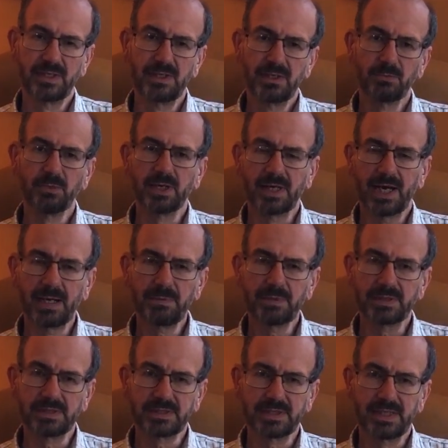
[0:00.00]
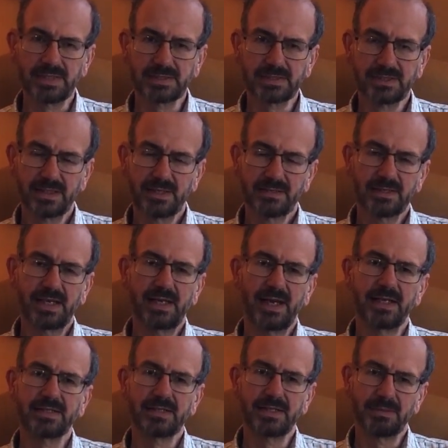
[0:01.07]
What happens is they
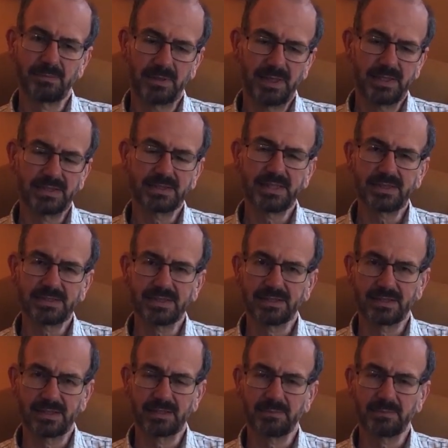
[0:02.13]
end up insisting that the